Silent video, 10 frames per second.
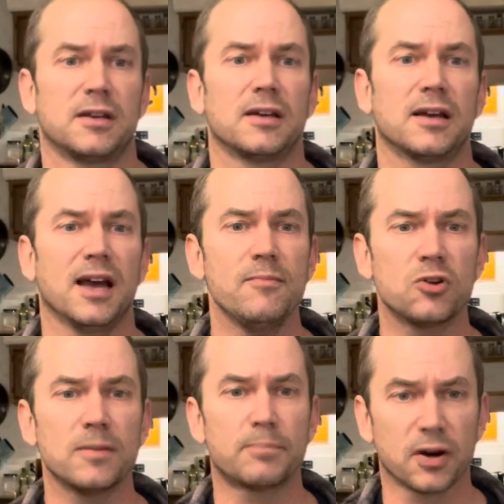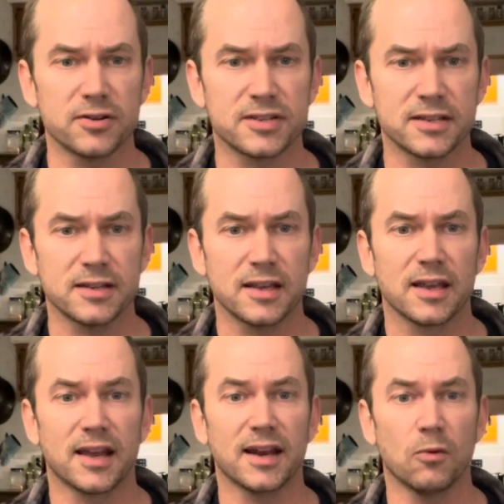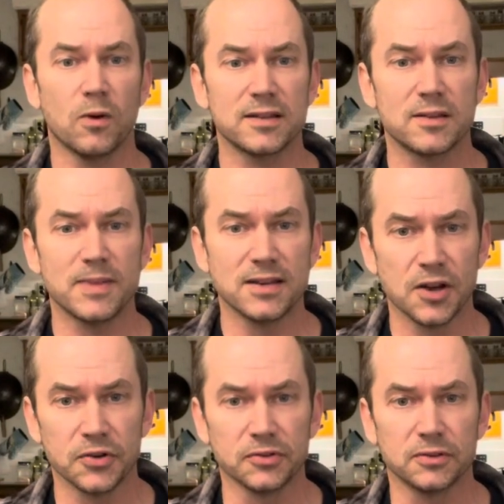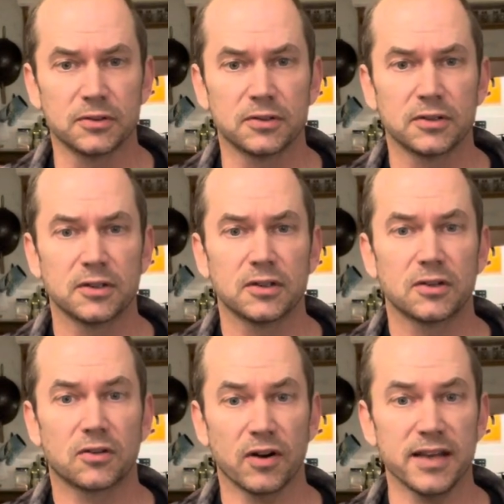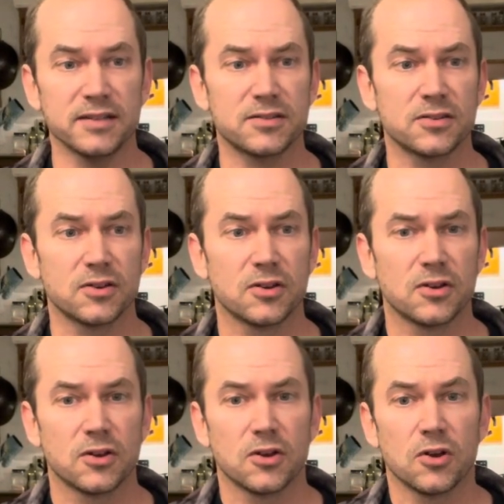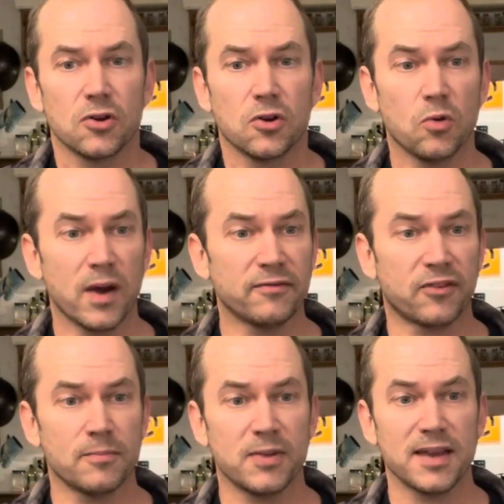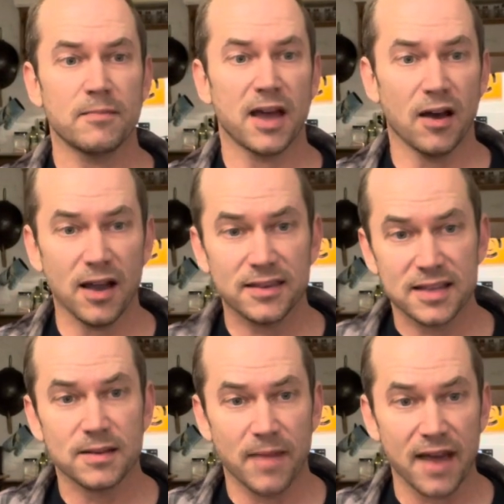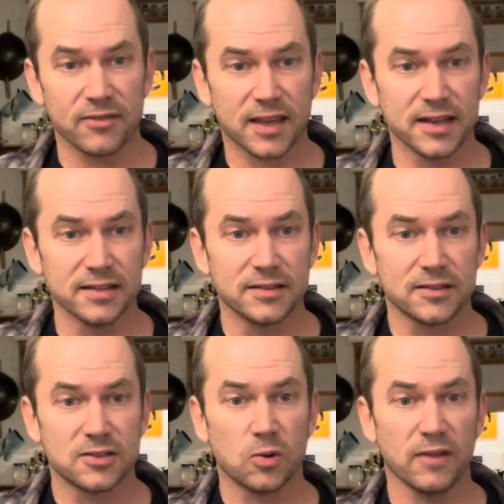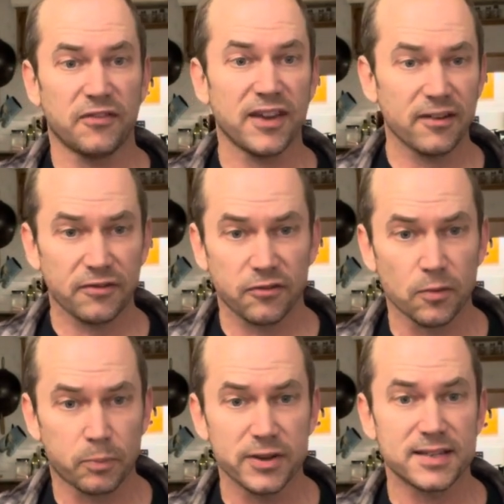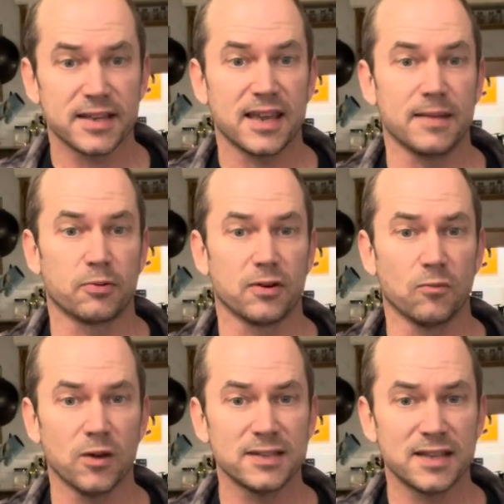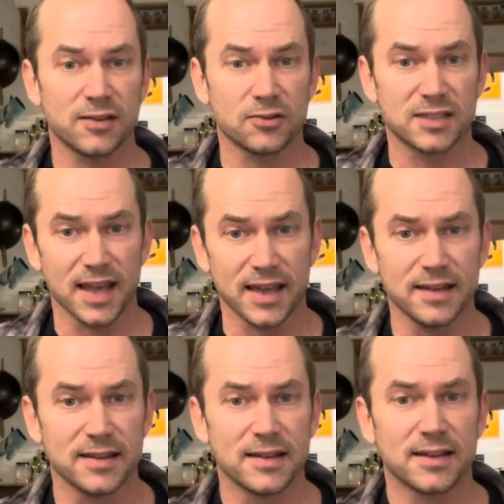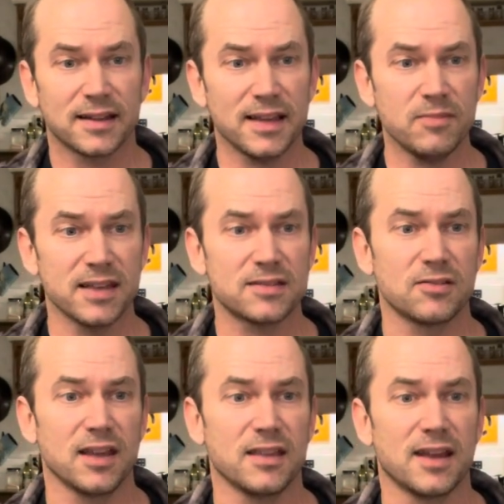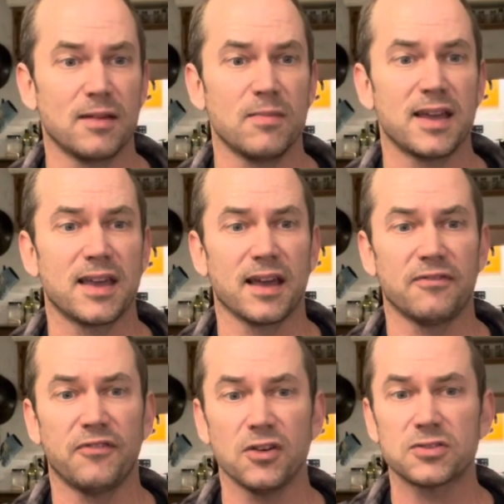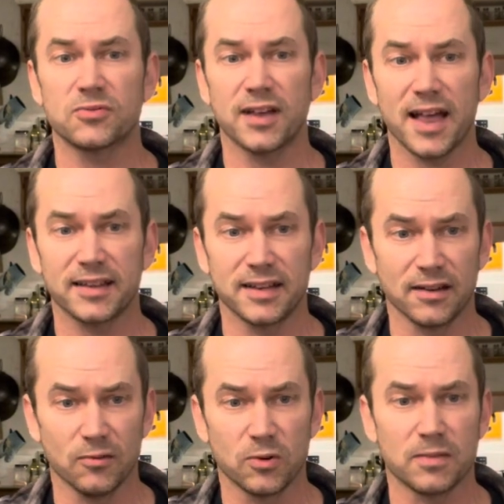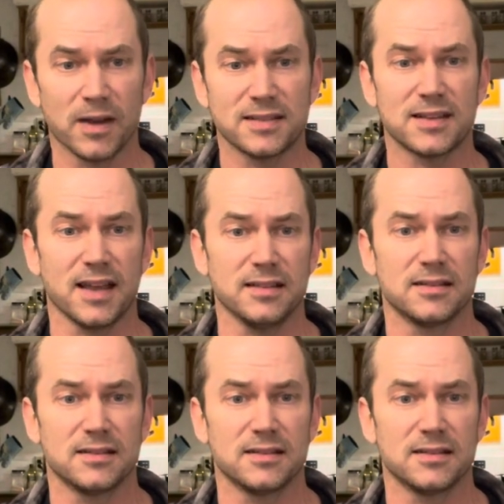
I'm a good person, and I want it to be known. Grace, who went from being my autism advocate to a fearful prison keeper in one single day, claimed yesterday that I'm making a false reality with my site.